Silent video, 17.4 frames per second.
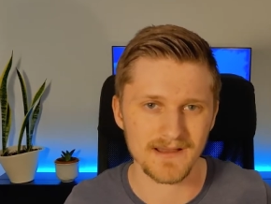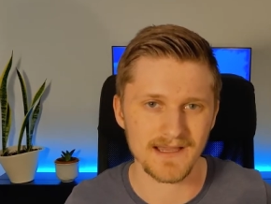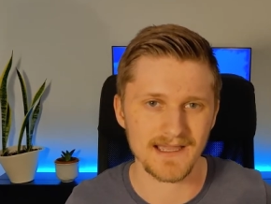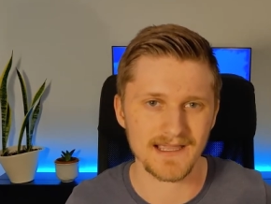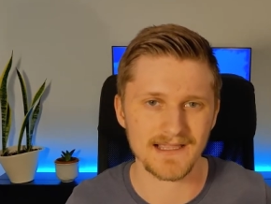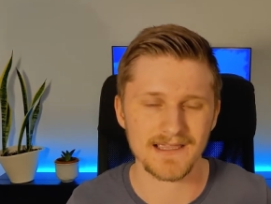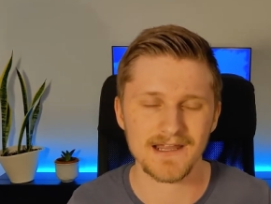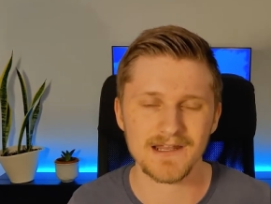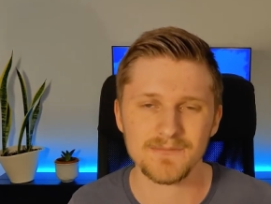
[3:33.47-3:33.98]

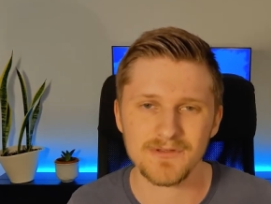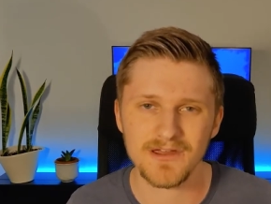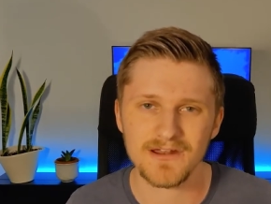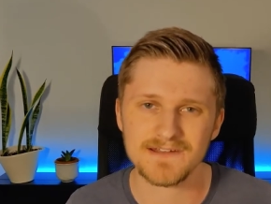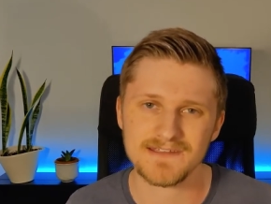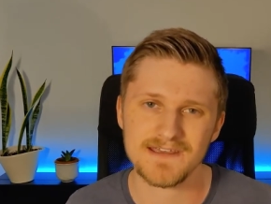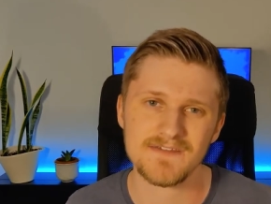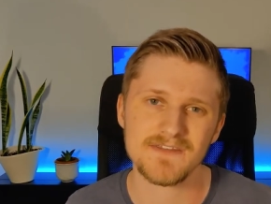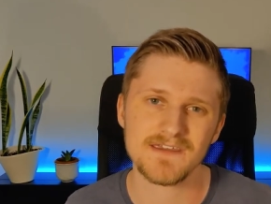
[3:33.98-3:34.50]
I gotta be
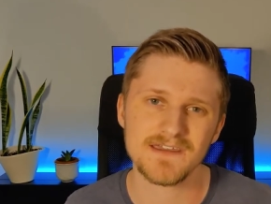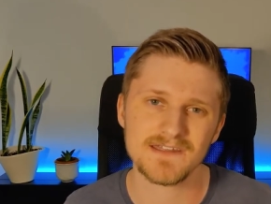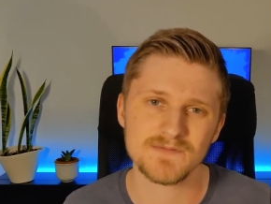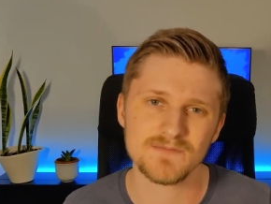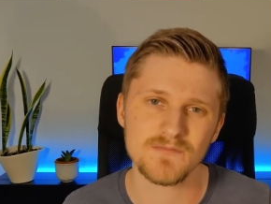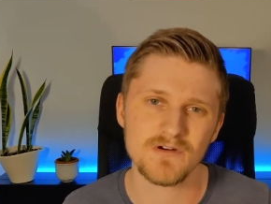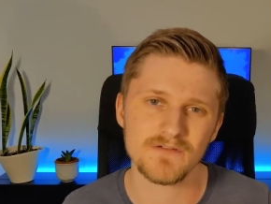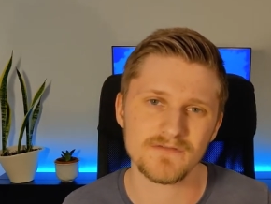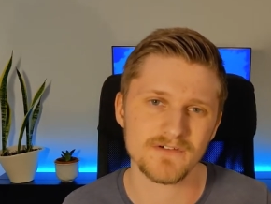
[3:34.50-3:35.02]
honest, I think it's
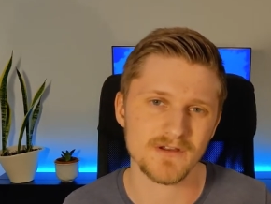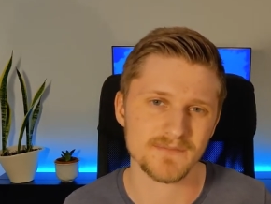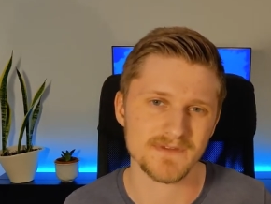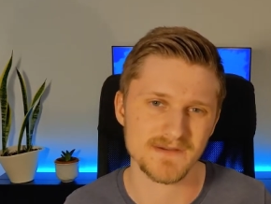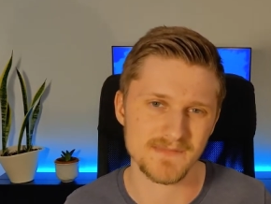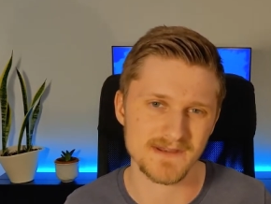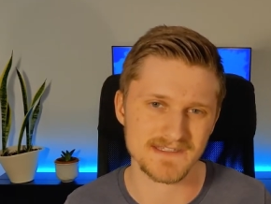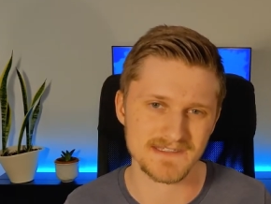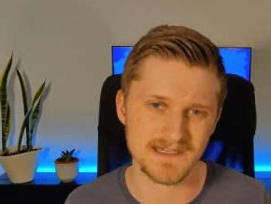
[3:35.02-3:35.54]
more of an
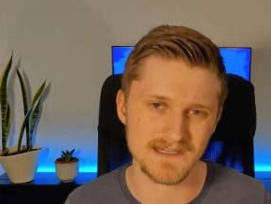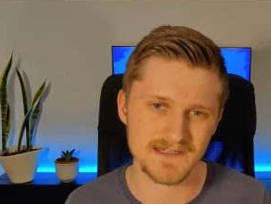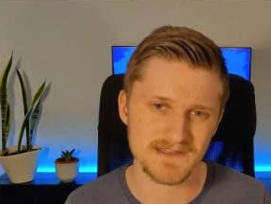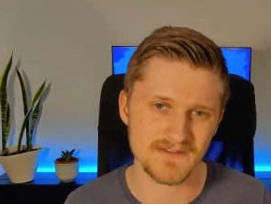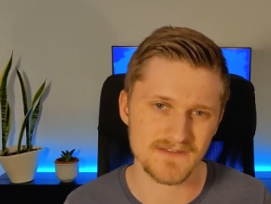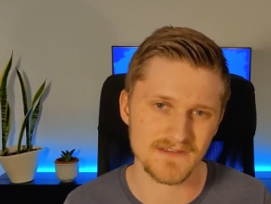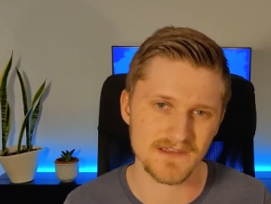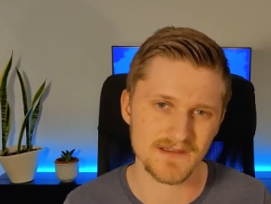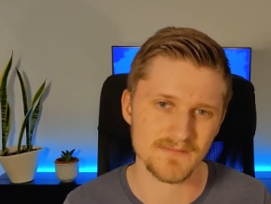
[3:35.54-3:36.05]

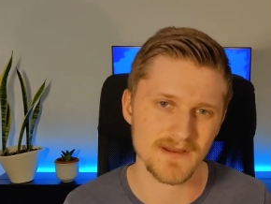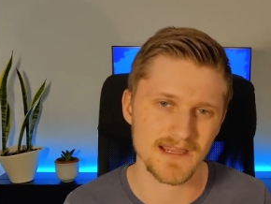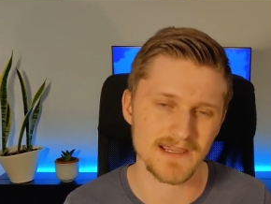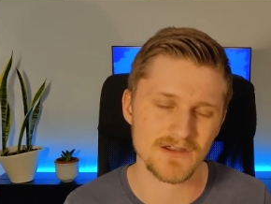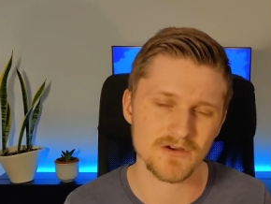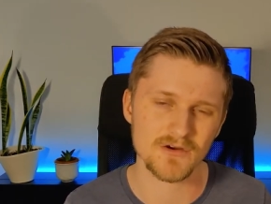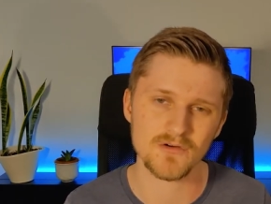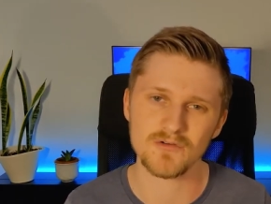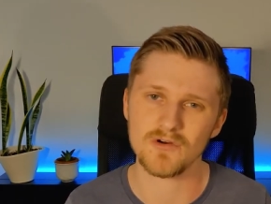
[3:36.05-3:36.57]
optimization thing in my
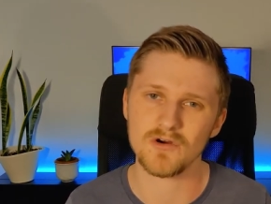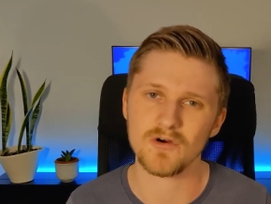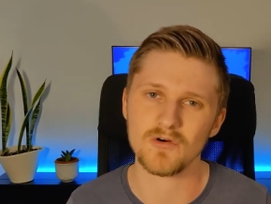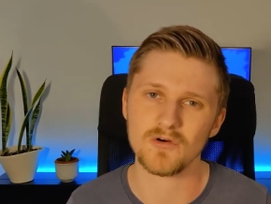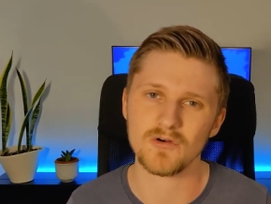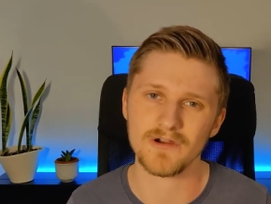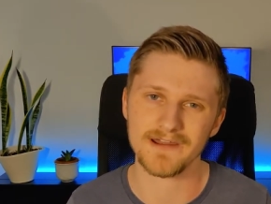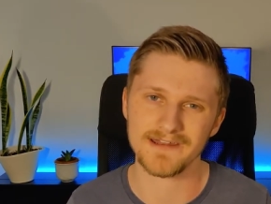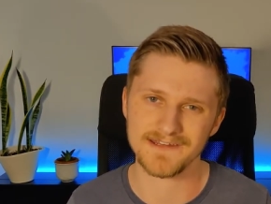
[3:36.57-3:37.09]
code
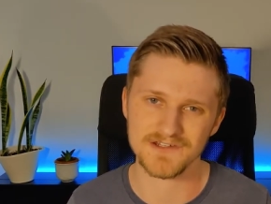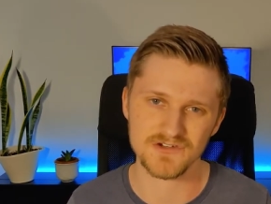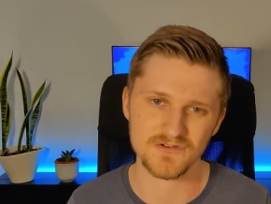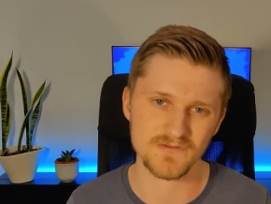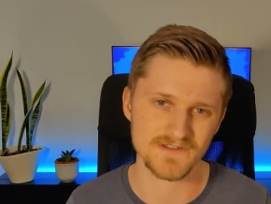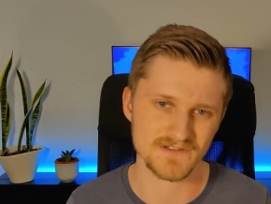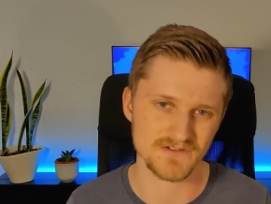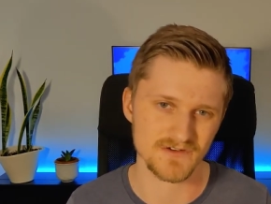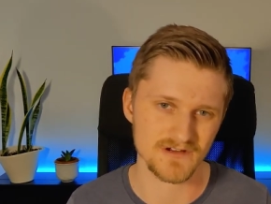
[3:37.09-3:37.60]
or an issue
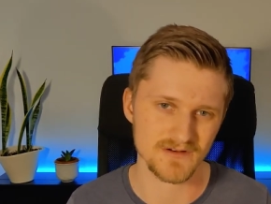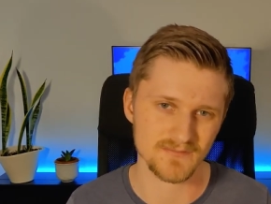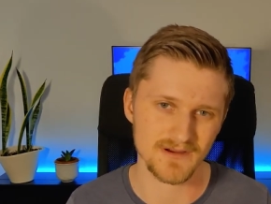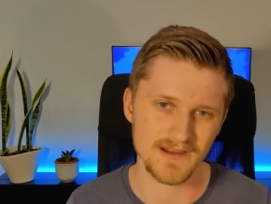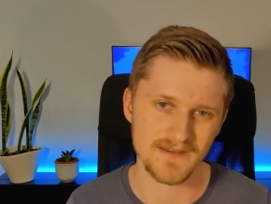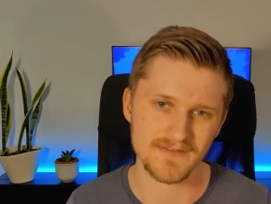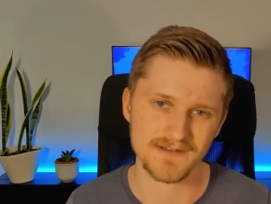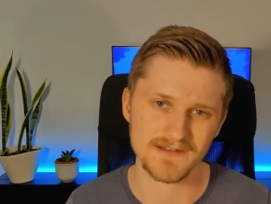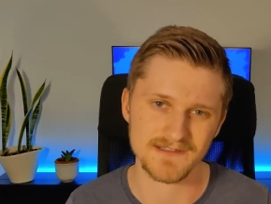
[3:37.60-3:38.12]
with
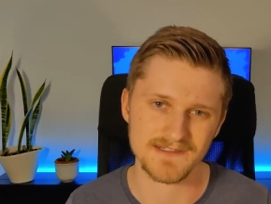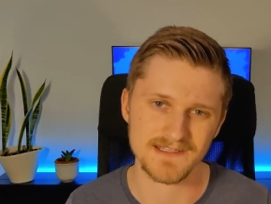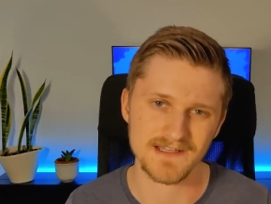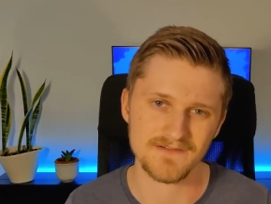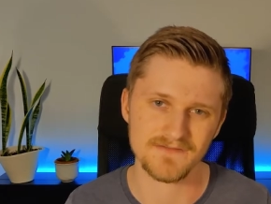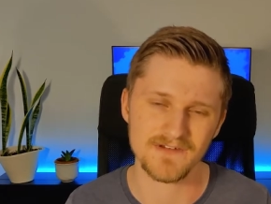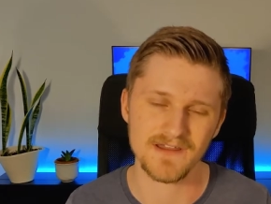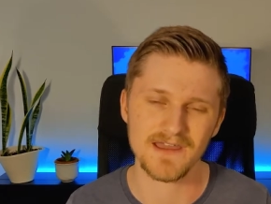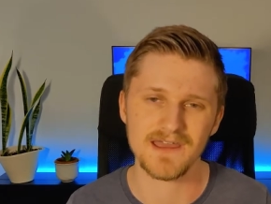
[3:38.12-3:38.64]
CircuitPython
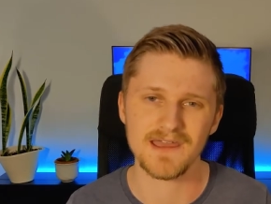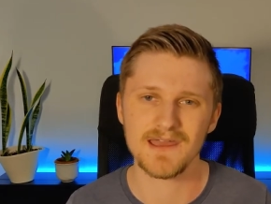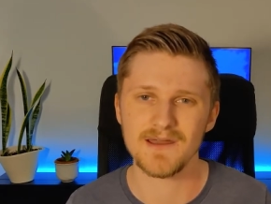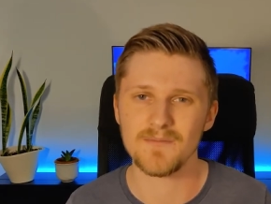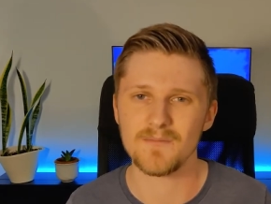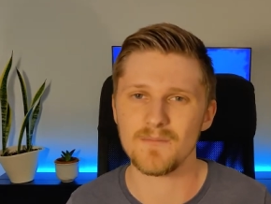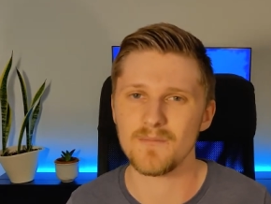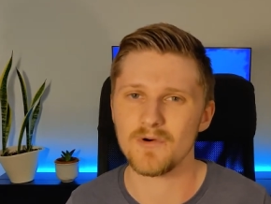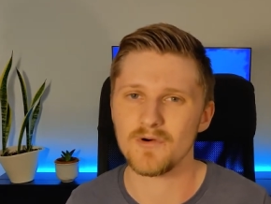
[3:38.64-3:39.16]
itself
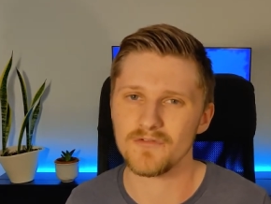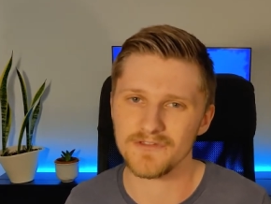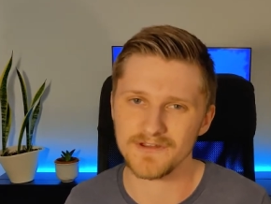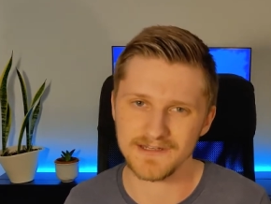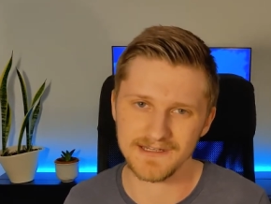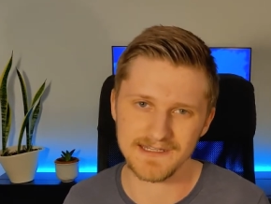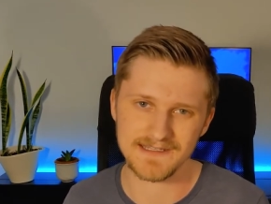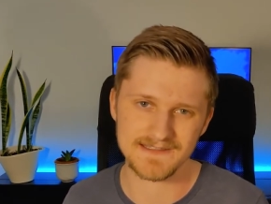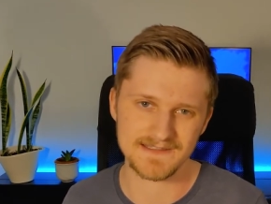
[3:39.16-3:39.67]
more
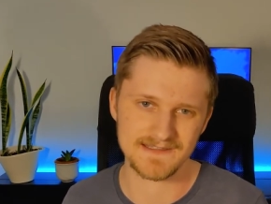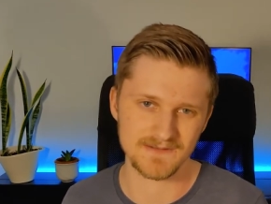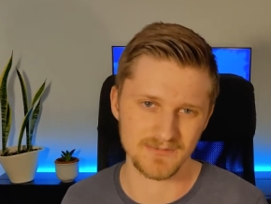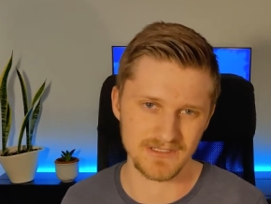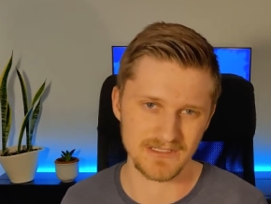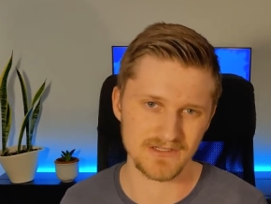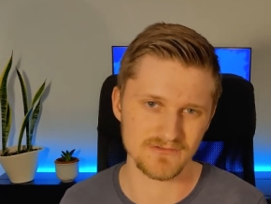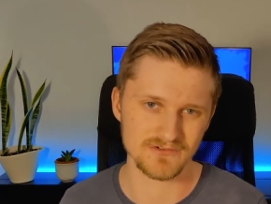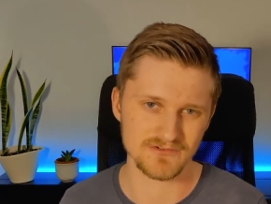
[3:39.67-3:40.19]
than it is the
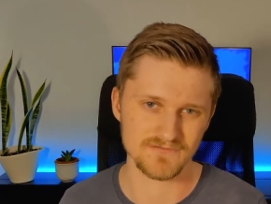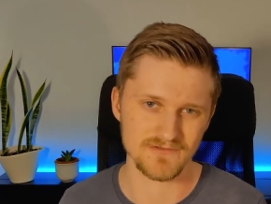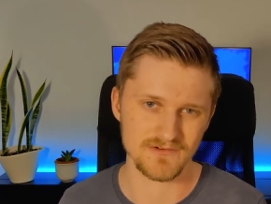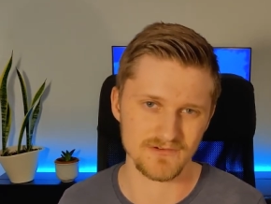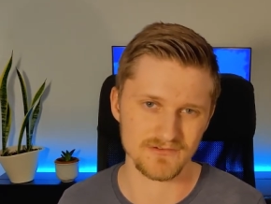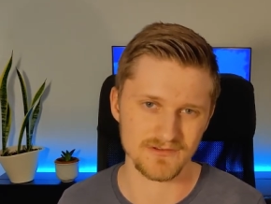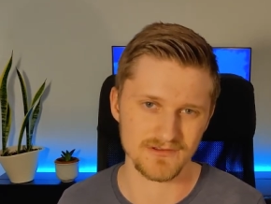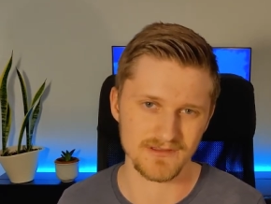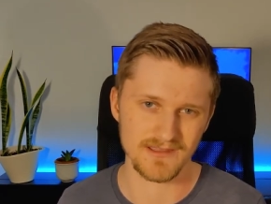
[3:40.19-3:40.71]
Pico's
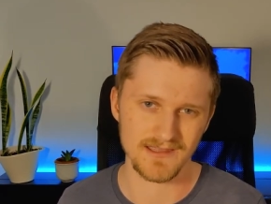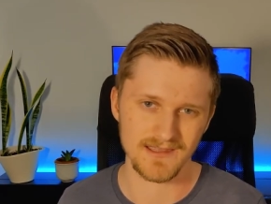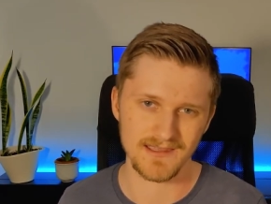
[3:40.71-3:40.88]
fault.